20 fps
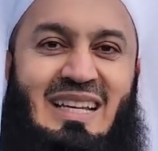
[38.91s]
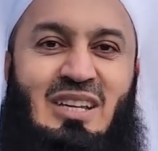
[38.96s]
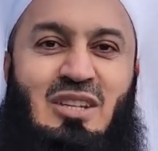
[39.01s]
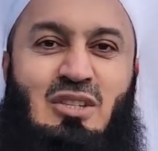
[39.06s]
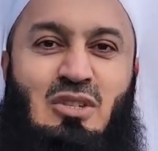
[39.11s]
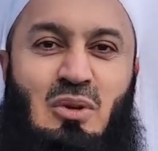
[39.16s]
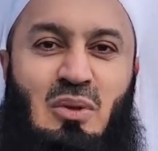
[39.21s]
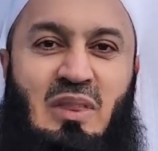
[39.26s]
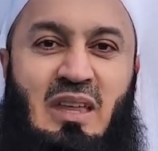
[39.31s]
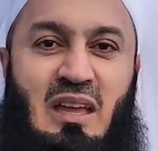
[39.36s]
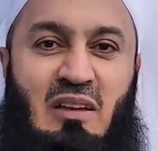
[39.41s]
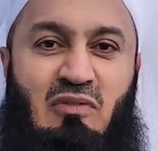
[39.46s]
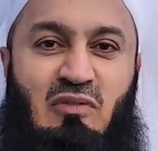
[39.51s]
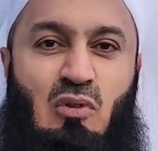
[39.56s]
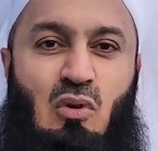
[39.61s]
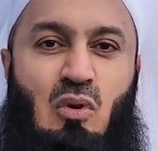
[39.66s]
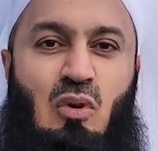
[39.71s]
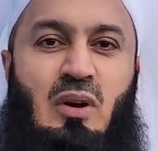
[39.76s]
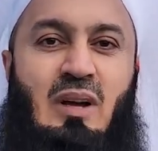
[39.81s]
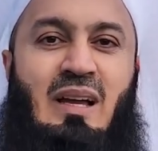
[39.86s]
So
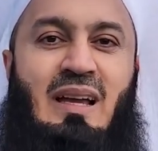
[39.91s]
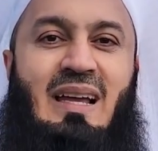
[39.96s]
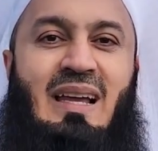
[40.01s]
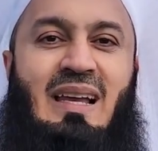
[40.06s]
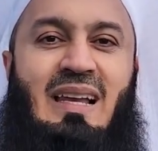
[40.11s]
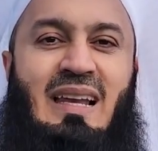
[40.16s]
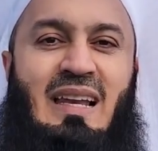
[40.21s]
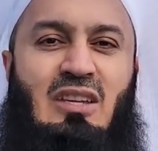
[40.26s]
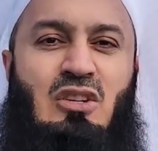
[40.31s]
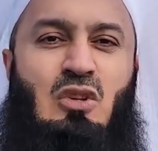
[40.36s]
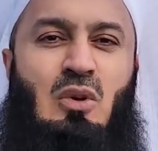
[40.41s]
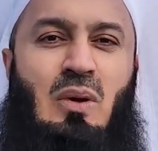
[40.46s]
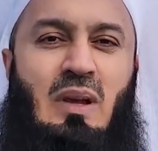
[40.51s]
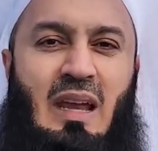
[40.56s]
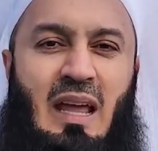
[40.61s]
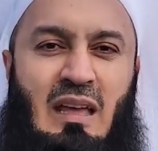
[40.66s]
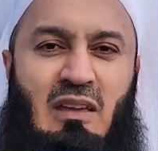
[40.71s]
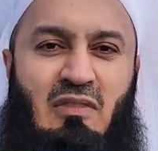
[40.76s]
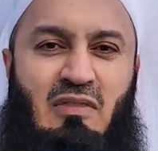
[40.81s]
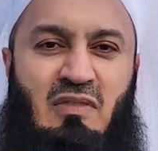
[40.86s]
therefore, let your
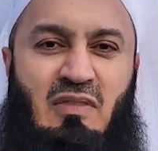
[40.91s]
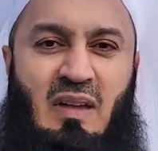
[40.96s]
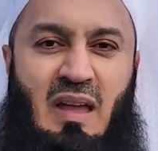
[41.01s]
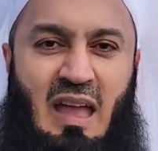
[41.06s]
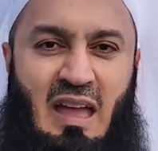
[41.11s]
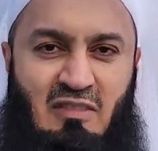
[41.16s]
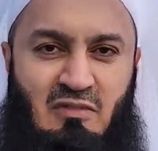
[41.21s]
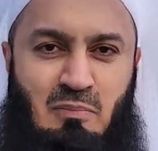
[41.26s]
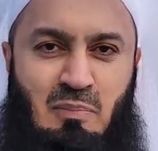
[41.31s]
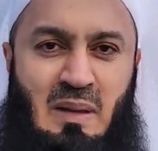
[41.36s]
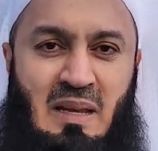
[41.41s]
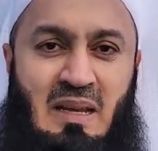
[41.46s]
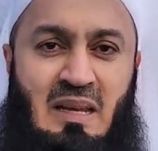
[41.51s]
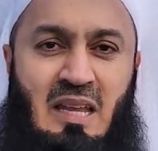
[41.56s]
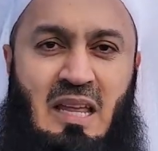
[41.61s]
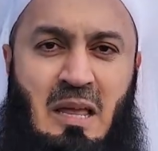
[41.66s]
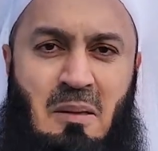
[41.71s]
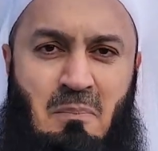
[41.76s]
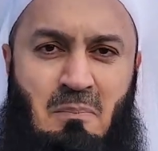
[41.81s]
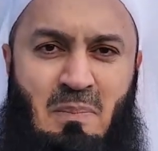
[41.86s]
life have been
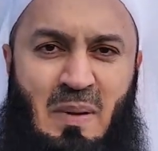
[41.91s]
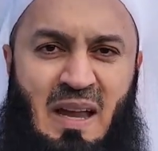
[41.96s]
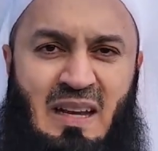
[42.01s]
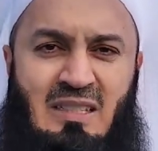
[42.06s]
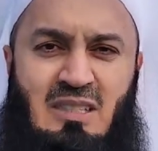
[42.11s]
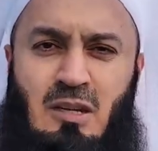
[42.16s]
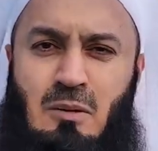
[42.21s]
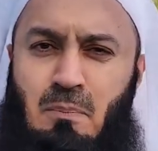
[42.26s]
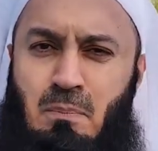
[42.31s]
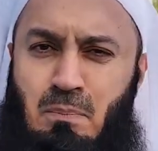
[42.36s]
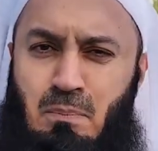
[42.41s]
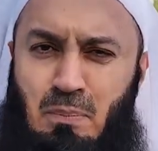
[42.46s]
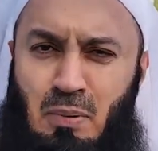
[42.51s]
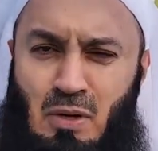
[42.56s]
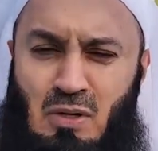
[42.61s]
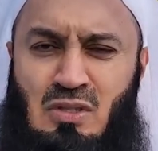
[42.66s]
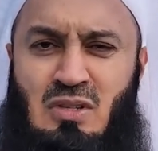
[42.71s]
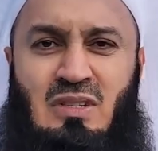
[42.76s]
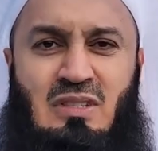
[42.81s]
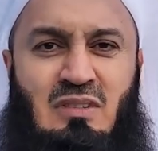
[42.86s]
impacted
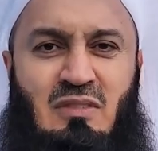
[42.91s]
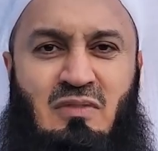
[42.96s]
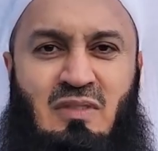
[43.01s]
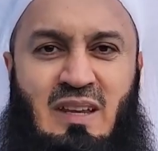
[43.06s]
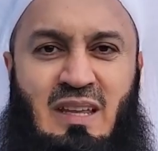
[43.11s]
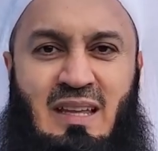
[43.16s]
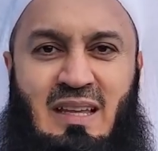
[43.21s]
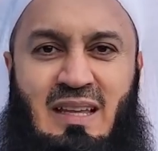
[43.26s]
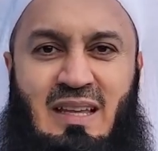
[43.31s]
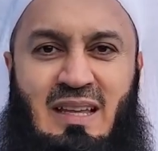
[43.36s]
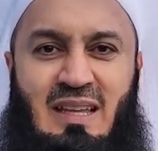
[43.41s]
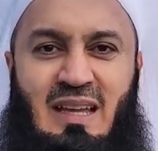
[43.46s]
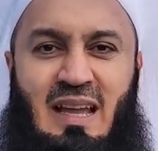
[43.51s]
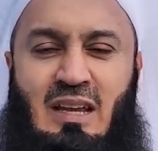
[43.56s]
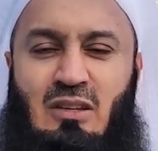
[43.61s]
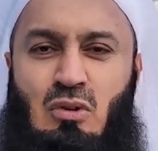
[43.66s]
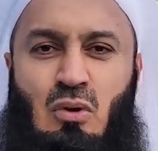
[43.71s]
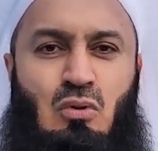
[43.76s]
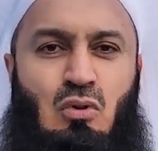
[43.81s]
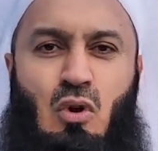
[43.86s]
positively
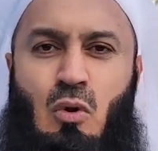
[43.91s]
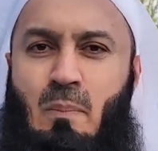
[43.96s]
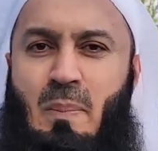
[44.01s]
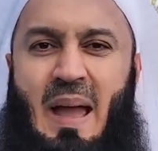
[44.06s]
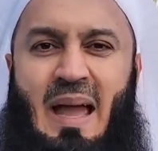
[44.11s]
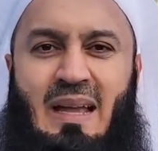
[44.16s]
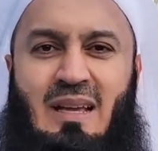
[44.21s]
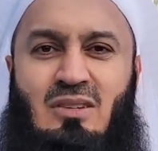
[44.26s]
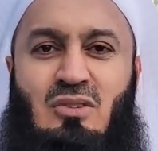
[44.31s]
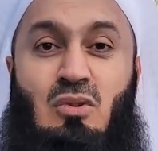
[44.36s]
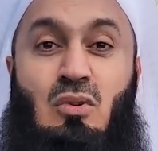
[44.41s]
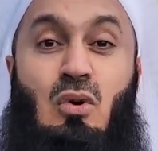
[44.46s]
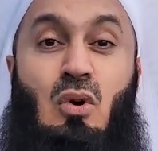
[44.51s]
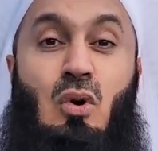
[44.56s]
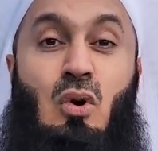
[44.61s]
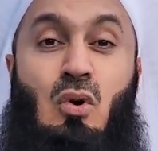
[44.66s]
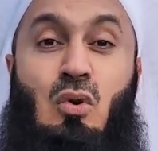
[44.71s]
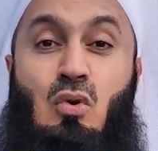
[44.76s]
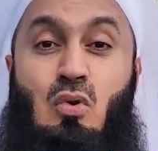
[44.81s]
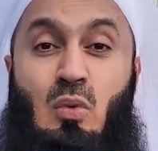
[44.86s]
and don't go back to your
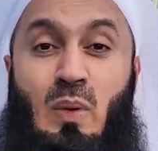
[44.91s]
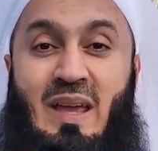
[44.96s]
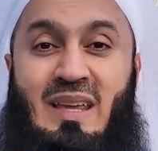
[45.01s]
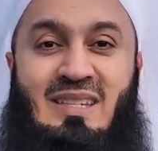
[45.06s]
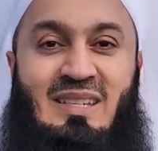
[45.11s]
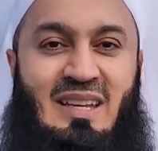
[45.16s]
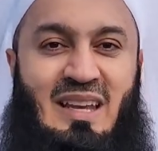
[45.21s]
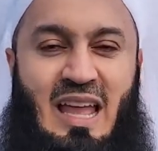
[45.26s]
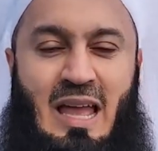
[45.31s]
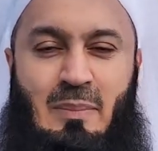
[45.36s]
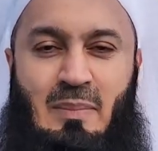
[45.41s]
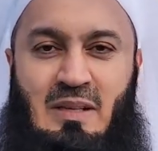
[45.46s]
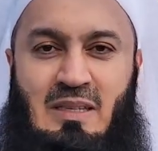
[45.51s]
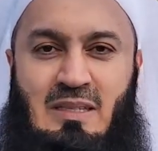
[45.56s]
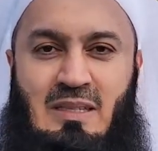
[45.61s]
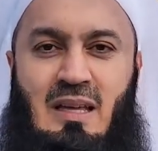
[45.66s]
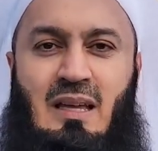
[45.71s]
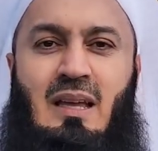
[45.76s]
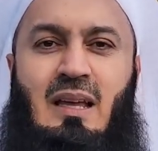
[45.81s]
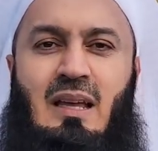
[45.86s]
old ways and
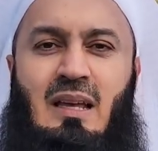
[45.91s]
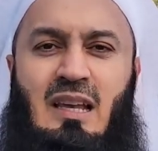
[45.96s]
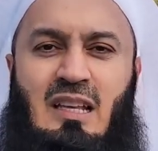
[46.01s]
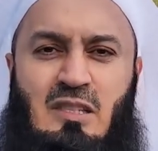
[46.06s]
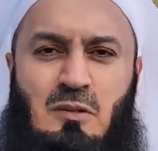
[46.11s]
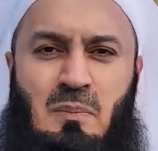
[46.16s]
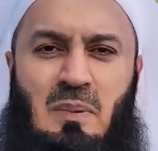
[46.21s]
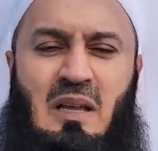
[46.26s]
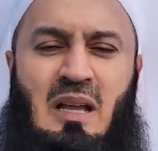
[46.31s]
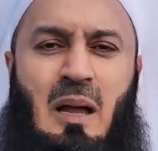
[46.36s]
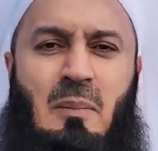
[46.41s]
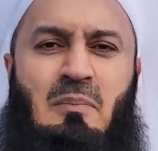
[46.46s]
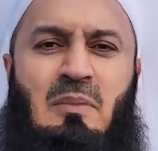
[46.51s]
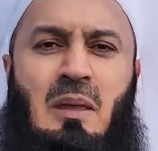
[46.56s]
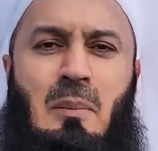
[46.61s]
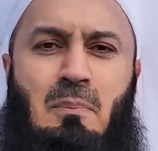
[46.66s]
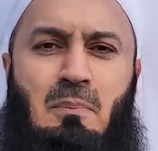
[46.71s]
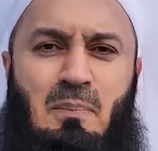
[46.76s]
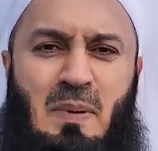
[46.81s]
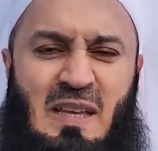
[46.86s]
habits. Let's become
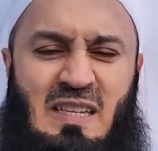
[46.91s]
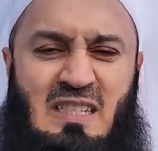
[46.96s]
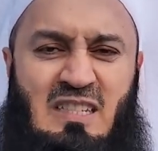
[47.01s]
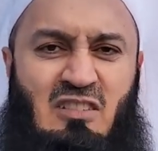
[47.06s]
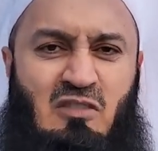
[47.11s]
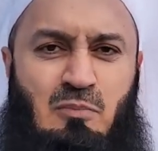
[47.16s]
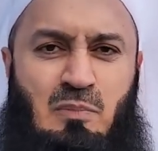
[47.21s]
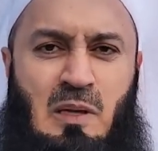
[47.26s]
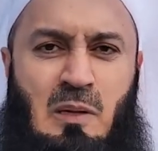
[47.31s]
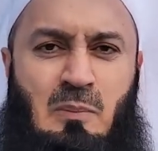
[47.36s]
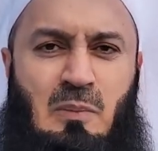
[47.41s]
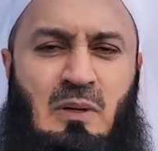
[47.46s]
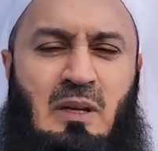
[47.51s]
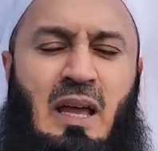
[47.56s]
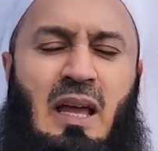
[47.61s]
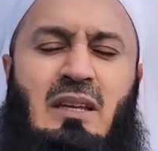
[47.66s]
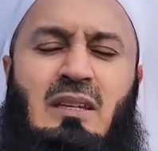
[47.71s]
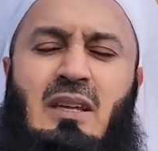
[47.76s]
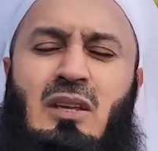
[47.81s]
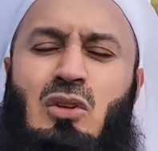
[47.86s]
the best of people
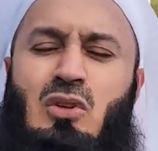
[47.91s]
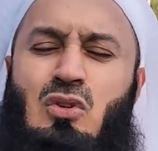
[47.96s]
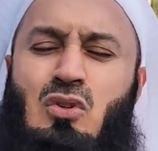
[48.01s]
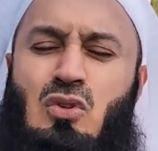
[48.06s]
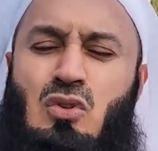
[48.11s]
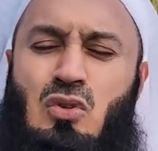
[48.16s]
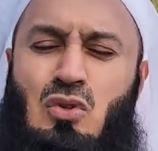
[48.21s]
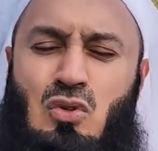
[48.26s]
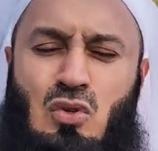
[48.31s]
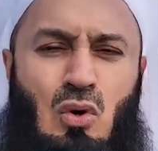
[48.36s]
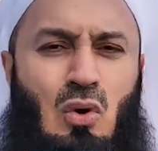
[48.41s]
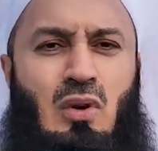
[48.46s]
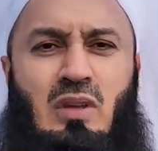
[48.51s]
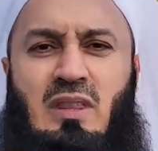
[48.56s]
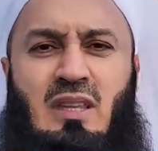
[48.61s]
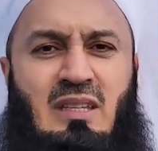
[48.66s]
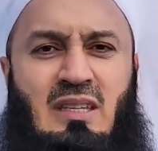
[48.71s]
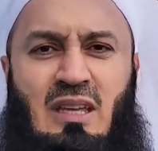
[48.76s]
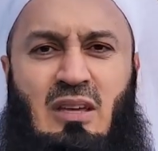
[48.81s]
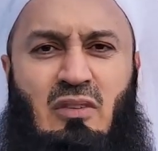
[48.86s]
and enjoy
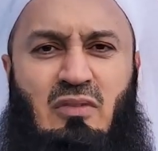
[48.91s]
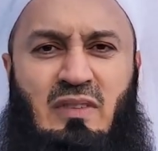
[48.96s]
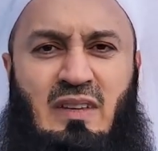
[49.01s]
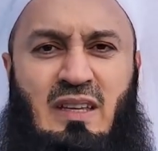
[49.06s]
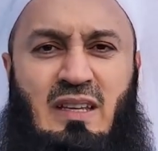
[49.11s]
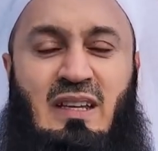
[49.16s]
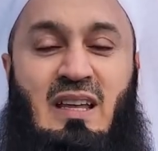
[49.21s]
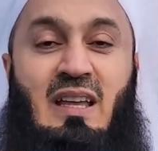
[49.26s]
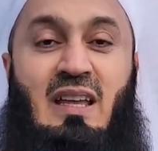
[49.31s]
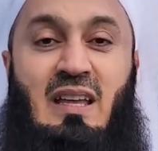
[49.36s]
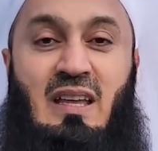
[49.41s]
the day of Eid.